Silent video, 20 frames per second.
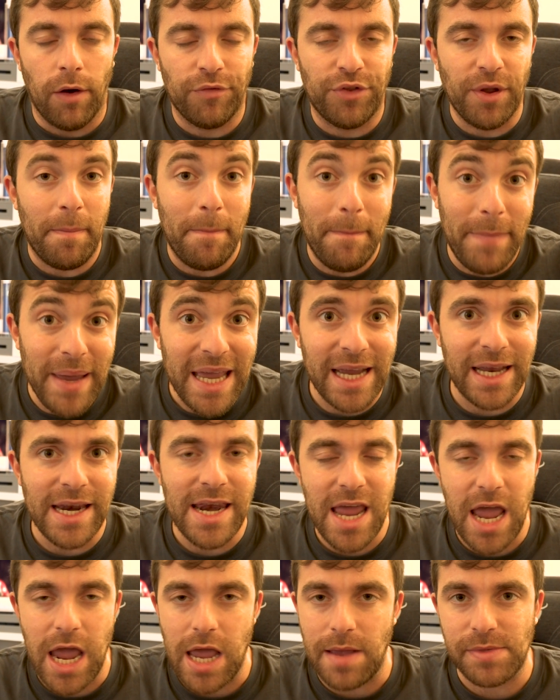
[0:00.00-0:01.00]
of the big
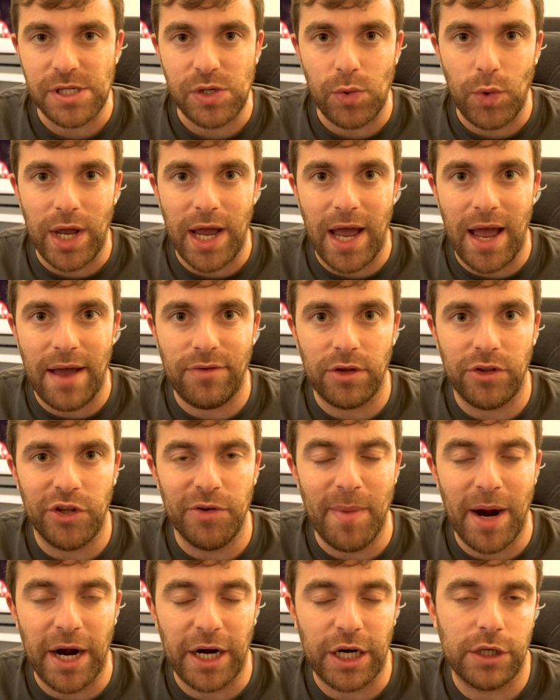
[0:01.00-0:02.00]
names we have on
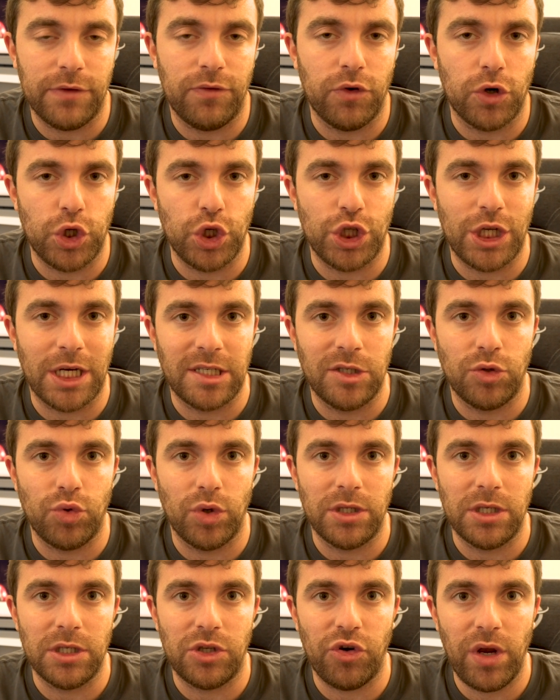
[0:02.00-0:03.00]
the market for
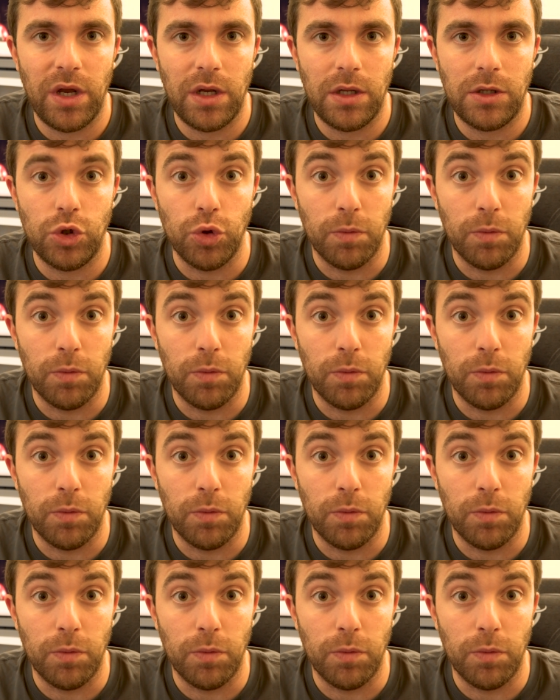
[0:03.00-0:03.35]
2023,